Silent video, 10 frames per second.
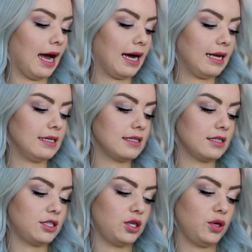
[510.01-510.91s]
and
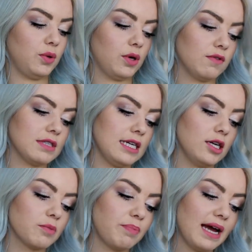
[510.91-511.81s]
to obviously
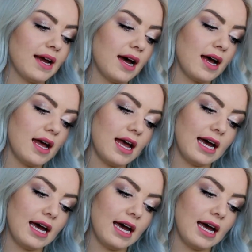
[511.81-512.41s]
look better,